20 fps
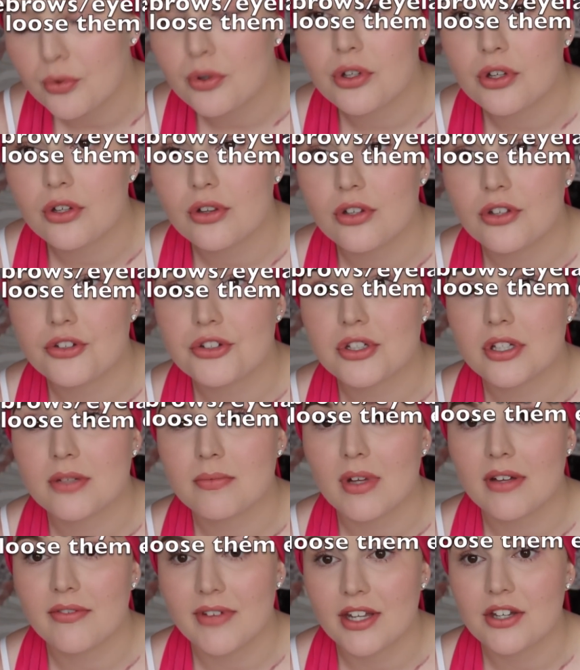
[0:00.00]
Will you lose
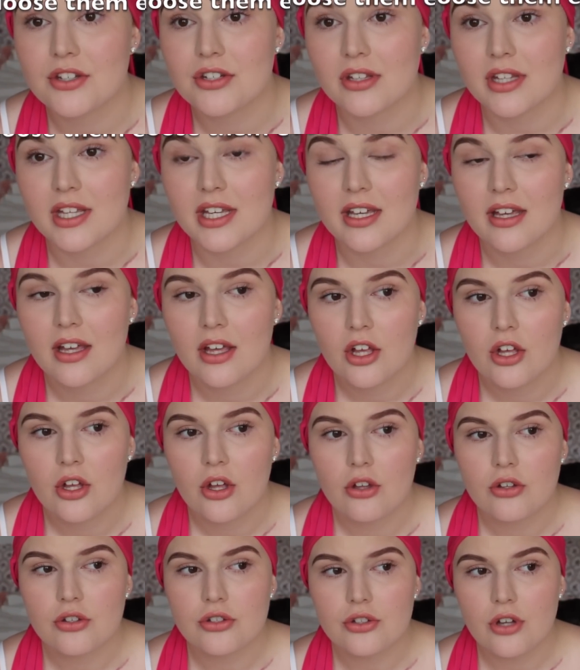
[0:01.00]
them eventually?
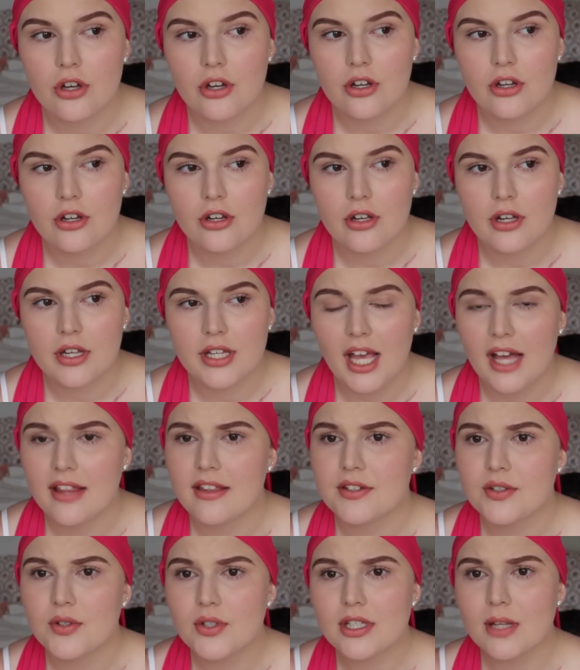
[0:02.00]
So yeah,
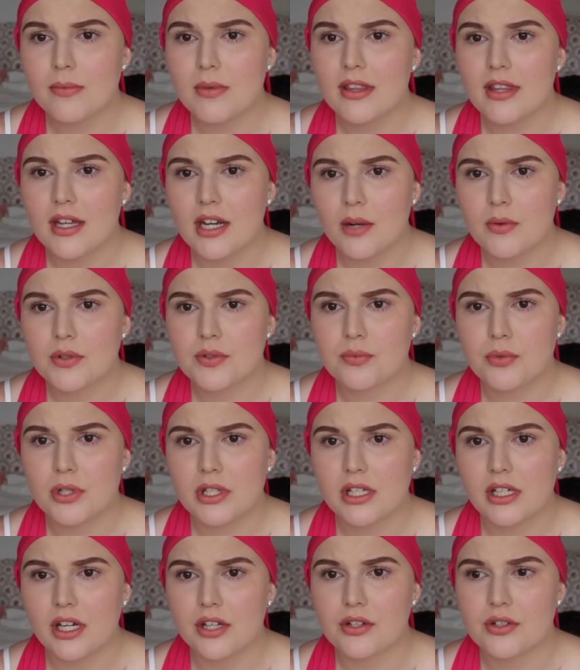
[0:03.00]
this is something that I was
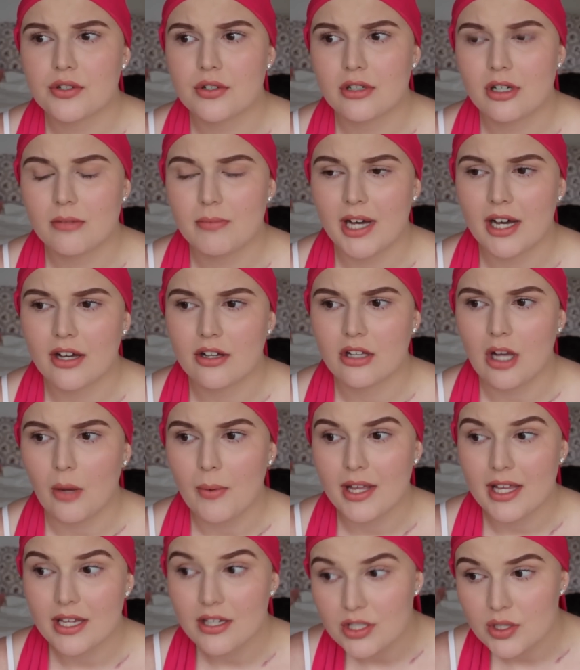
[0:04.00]
really unsure about
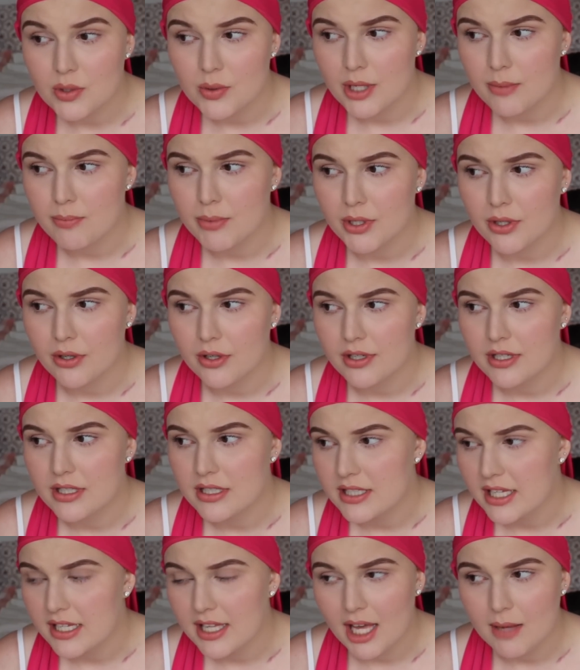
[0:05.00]
going into it,
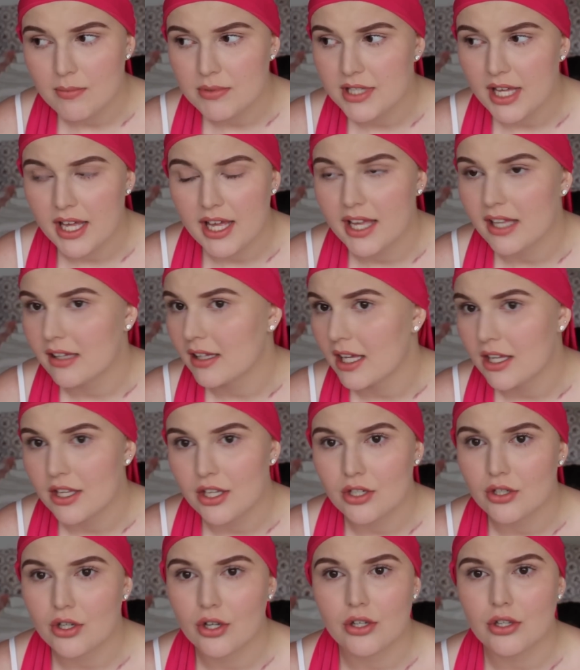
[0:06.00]
because they kept saying,
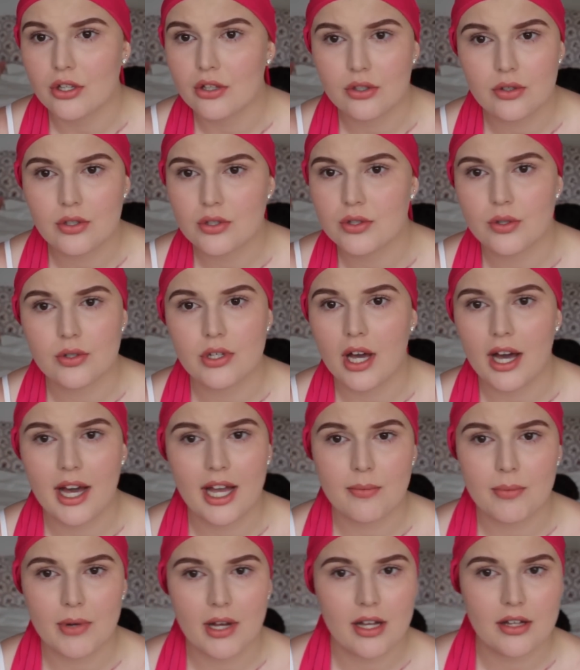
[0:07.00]
like, you know, you lose all your
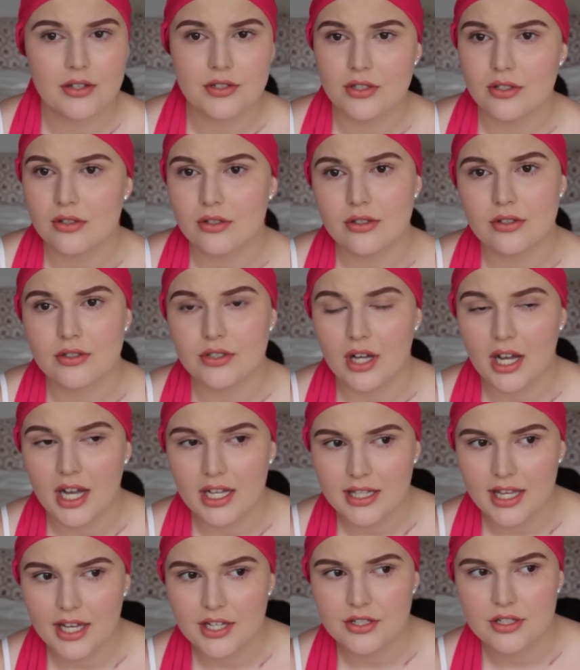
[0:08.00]
eyebrows, you lose your
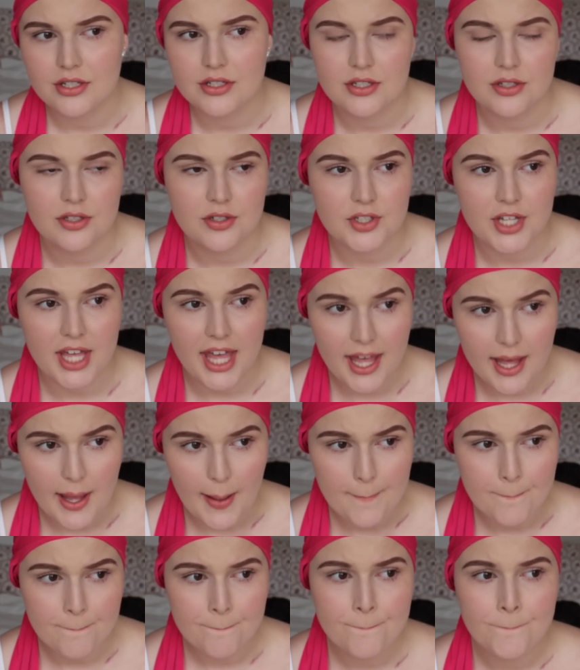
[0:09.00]
eyelashes, you lose your
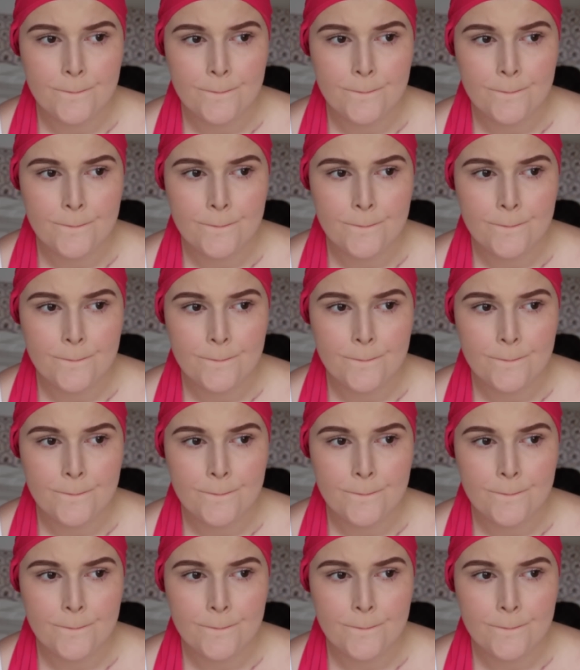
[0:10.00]
hair.